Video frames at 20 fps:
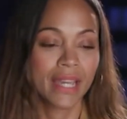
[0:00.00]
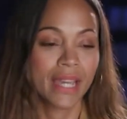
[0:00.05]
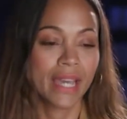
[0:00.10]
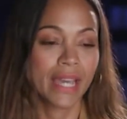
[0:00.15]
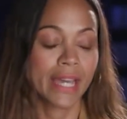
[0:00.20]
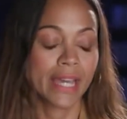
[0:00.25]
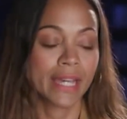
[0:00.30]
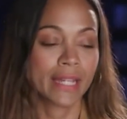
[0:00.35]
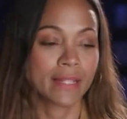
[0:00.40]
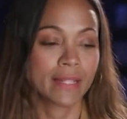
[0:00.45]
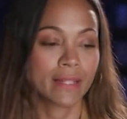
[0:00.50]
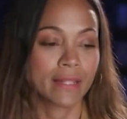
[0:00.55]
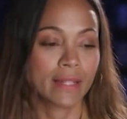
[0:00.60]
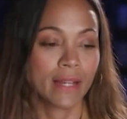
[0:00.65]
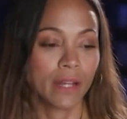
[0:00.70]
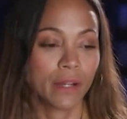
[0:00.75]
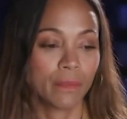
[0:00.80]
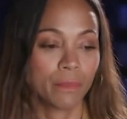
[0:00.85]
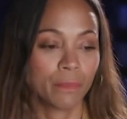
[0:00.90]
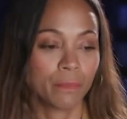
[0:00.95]
And
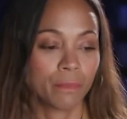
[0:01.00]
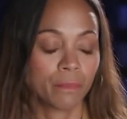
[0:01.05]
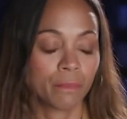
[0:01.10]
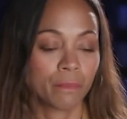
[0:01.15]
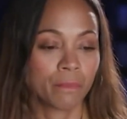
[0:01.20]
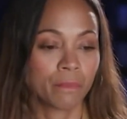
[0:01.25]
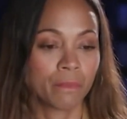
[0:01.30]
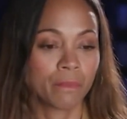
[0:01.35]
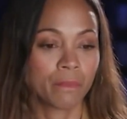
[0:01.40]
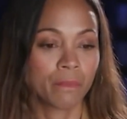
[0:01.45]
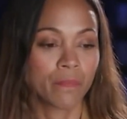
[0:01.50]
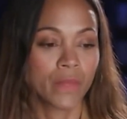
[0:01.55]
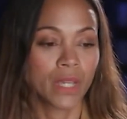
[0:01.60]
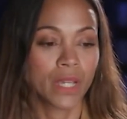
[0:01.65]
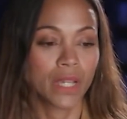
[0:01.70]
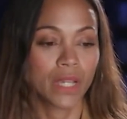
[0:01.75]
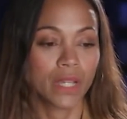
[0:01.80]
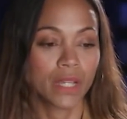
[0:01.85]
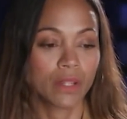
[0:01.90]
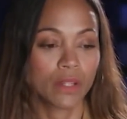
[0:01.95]
um,
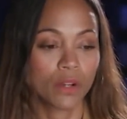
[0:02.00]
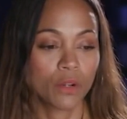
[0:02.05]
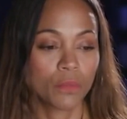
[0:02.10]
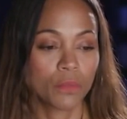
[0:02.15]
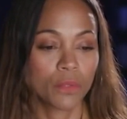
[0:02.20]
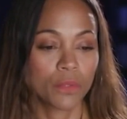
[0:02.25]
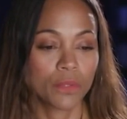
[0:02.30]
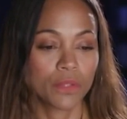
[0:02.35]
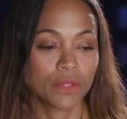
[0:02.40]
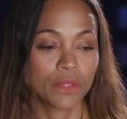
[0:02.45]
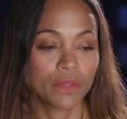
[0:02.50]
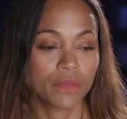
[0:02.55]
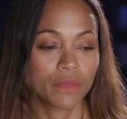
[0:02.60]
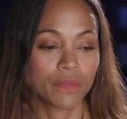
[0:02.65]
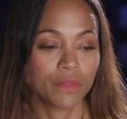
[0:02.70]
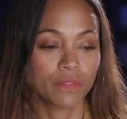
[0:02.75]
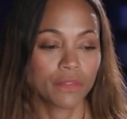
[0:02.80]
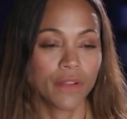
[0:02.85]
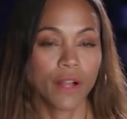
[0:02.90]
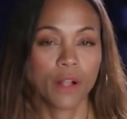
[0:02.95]
it almost
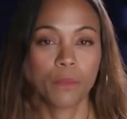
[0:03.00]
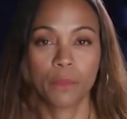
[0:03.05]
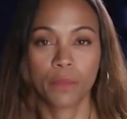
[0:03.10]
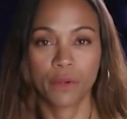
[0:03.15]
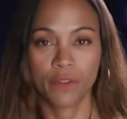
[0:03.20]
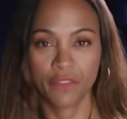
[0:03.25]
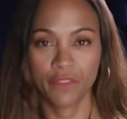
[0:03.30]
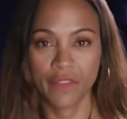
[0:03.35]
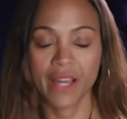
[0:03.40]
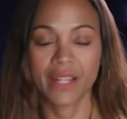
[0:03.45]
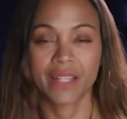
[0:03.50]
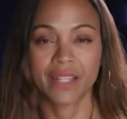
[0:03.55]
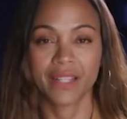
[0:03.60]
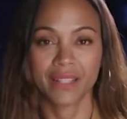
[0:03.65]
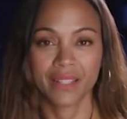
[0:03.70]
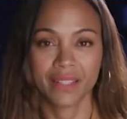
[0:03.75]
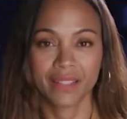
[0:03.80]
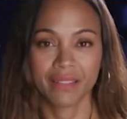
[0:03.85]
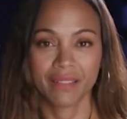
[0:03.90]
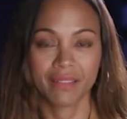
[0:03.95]
felt
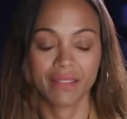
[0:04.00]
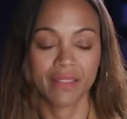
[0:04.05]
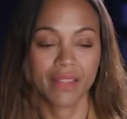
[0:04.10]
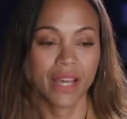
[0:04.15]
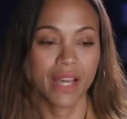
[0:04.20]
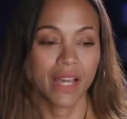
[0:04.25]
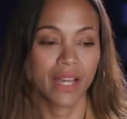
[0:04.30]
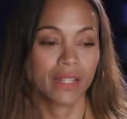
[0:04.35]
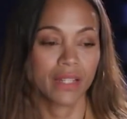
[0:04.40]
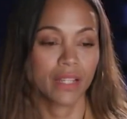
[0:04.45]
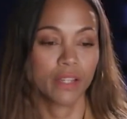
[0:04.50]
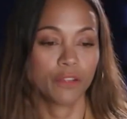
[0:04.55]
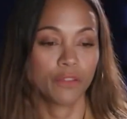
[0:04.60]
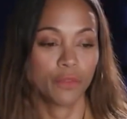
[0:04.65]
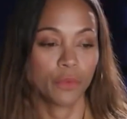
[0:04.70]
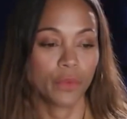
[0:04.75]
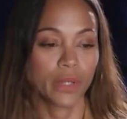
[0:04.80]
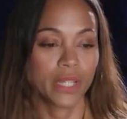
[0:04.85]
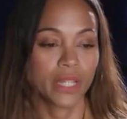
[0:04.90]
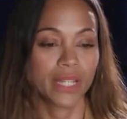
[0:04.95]
prophetic that
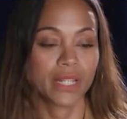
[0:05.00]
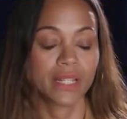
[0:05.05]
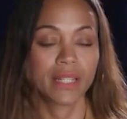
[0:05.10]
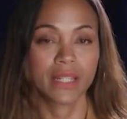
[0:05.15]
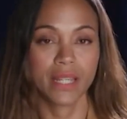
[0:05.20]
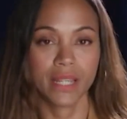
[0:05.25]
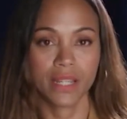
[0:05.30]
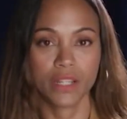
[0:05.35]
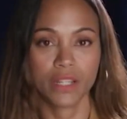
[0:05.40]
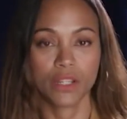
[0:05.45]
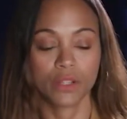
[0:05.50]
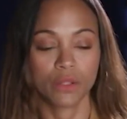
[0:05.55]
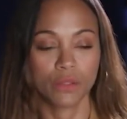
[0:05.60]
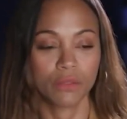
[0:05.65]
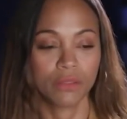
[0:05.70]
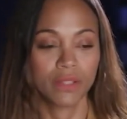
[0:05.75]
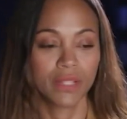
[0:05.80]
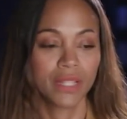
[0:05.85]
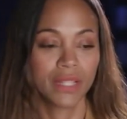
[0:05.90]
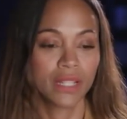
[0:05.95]
if we
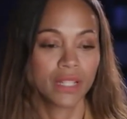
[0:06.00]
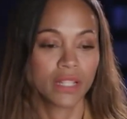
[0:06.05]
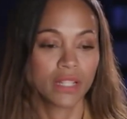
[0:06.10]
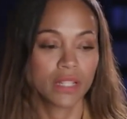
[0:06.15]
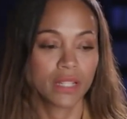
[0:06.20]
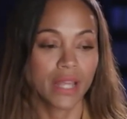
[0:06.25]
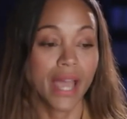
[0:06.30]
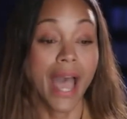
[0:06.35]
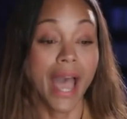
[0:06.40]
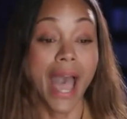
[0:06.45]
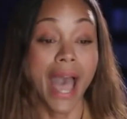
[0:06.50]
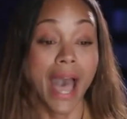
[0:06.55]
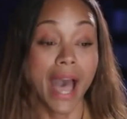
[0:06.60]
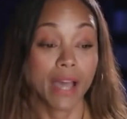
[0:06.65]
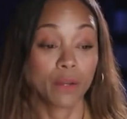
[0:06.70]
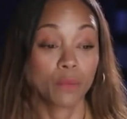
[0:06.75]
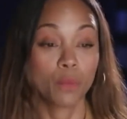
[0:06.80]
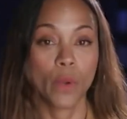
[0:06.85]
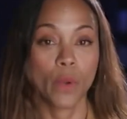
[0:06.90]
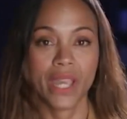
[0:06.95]
continue to
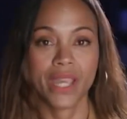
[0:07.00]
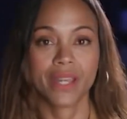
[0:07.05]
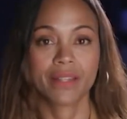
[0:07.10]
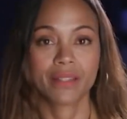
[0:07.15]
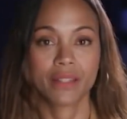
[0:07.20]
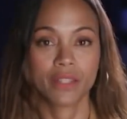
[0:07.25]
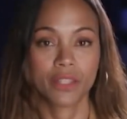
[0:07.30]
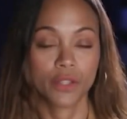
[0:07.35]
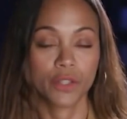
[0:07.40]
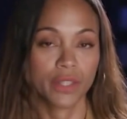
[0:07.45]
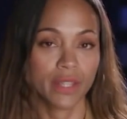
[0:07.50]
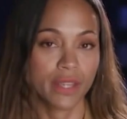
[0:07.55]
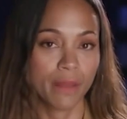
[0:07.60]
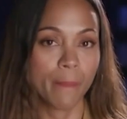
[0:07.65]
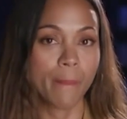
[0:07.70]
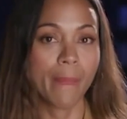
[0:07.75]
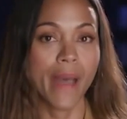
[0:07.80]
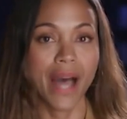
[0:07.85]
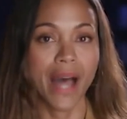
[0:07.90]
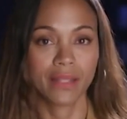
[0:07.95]
add weight to the
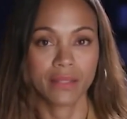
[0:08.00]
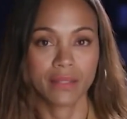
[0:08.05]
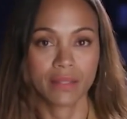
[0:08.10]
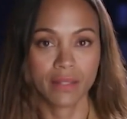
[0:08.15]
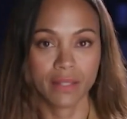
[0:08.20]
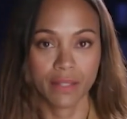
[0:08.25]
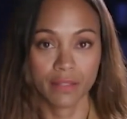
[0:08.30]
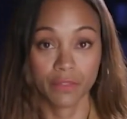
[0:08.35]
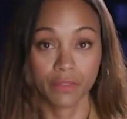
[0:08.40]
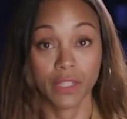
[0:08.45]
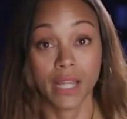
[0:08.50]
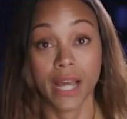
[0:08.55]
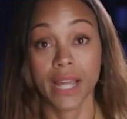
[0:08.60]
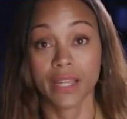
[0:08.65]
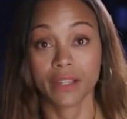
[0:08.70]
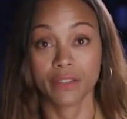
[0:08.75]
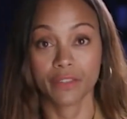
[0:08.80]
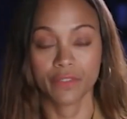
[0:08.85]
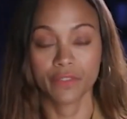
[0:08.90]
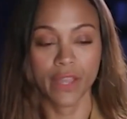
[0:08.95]
imbalance of
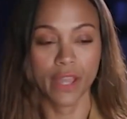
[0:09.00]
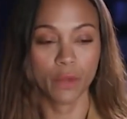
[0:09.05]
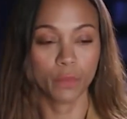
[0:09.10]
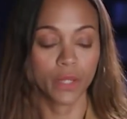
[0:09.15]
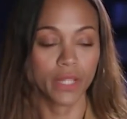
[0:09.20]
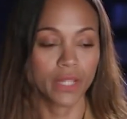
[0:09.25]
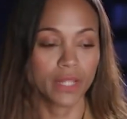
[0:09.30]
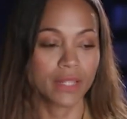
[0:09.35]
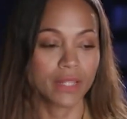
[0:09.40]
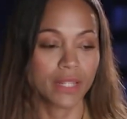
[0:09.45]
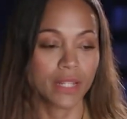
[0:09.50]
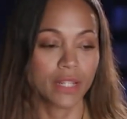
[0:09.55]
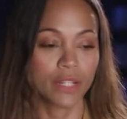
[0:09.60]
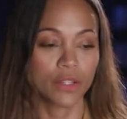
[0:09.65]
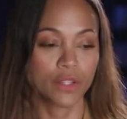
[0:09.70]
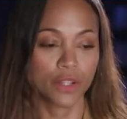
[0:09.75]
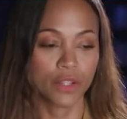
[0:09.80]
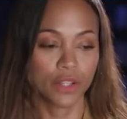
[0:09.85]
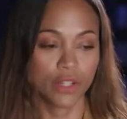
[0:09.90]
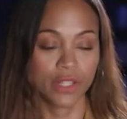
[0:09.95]
life and we
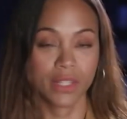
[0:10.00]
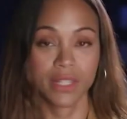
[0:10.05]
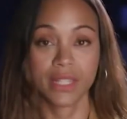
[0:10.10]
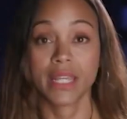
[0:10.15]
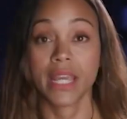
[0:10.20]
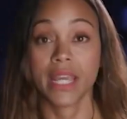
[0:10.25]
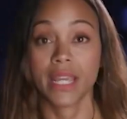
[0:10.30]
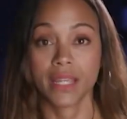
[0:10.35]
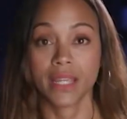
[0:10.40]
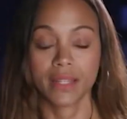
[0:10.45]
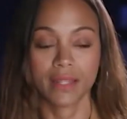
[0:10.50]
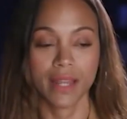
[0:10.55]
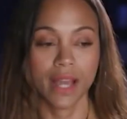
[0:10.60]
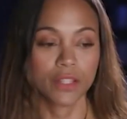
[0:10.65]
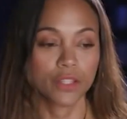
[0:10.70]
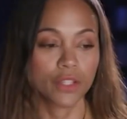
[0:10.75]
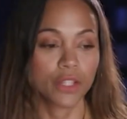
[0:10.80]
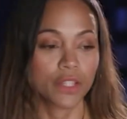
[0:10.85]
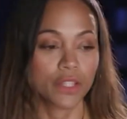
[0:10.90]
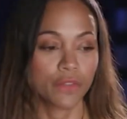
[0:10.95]
continue to just take,
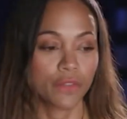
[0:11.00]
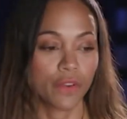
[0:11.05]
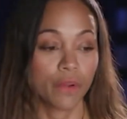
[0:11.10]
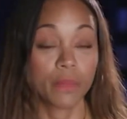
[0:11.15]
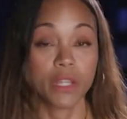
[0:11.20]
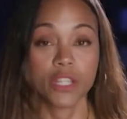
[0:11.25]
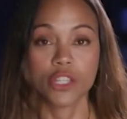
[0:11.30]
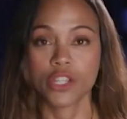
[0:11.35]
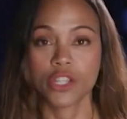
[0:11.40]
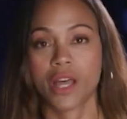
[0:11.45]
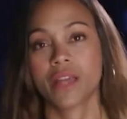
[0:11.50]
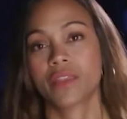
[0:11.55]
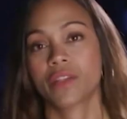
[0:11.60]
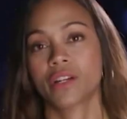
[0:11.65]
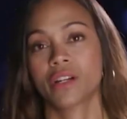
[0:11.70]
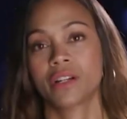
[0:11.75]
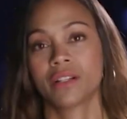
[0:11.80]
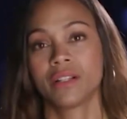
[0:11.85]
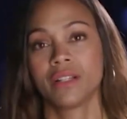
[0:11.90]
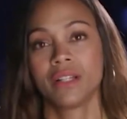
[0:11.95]
not just from each
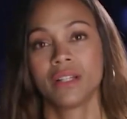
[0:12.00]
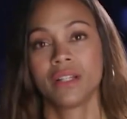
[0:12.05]
other,